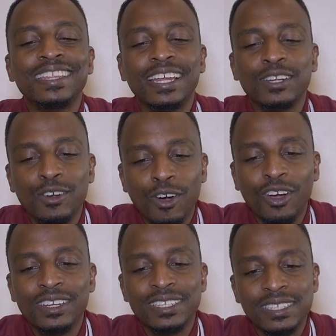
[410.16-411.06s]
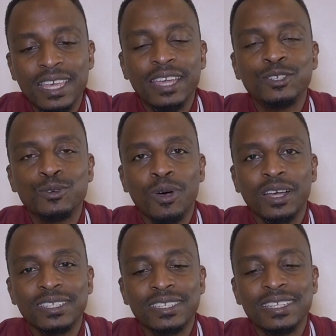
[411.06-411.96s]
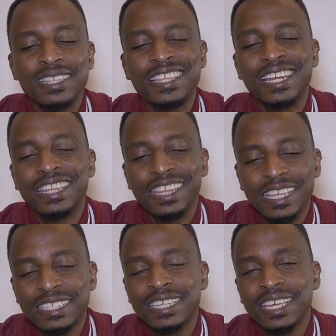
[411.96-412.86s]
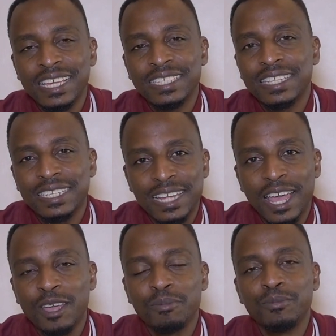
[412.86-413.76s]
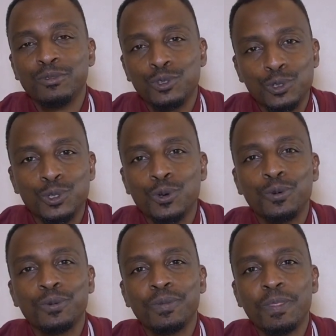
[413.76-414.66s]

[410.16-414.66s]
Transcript: That God is saying to us that this is the time to sow.